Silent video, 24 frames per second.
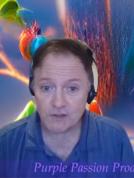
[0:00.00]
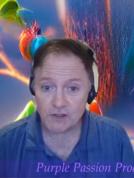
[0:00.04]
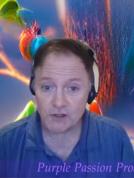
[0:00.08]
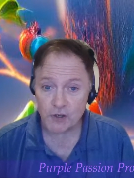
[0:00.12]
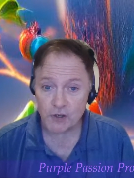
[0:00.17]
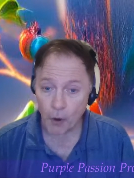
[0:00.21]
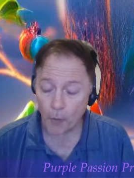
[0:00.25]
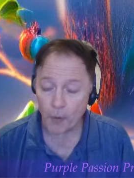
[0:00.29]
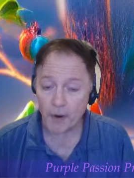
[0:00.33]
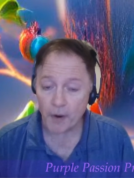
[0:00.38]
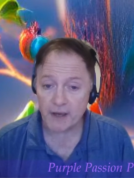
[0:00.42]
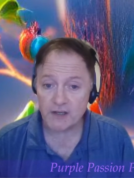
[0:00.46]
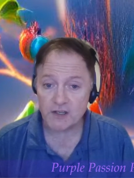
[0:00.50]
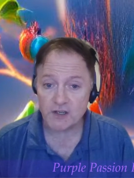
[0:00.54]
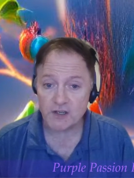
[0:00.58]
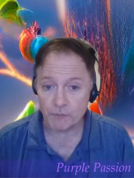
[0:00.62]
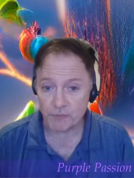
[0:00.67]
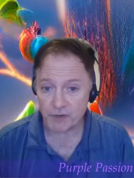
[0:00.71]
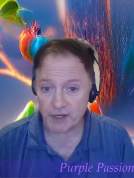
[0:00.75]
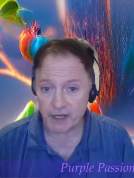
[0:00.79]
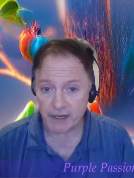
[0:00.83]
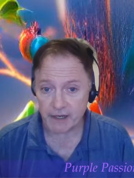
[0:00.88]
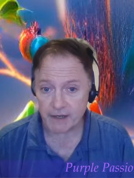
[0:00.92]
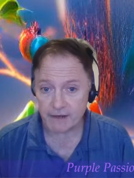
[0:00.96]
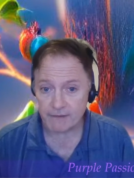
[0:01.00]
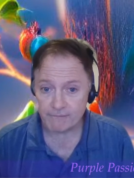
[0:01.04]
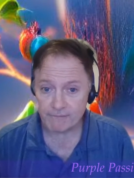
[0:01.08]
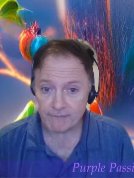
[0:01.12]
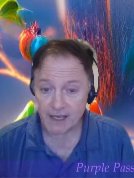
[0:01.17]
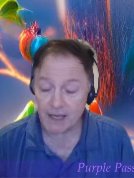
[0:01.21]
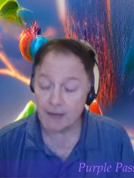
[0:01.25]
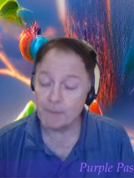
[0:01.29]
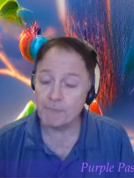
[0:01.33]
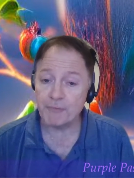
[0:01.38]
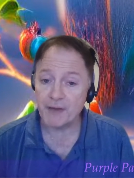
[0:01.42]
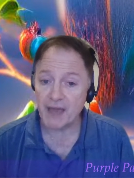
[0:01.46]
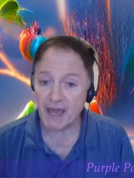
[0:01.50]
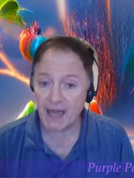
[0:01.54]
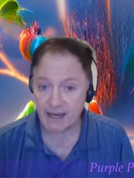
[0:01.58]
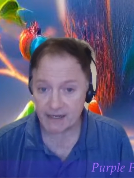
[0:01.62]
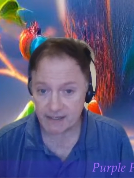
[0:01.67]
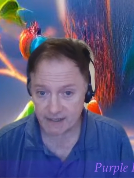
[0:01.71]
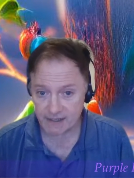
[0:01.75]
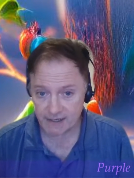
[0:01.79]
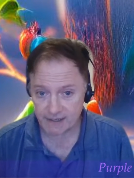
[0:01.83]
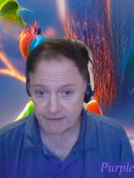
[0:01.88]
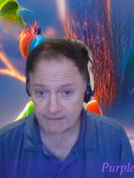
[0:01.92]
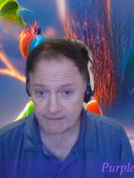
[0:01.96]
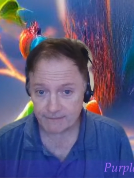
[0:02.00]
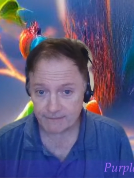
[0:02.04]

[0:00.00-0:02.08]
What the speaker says: going to be impacting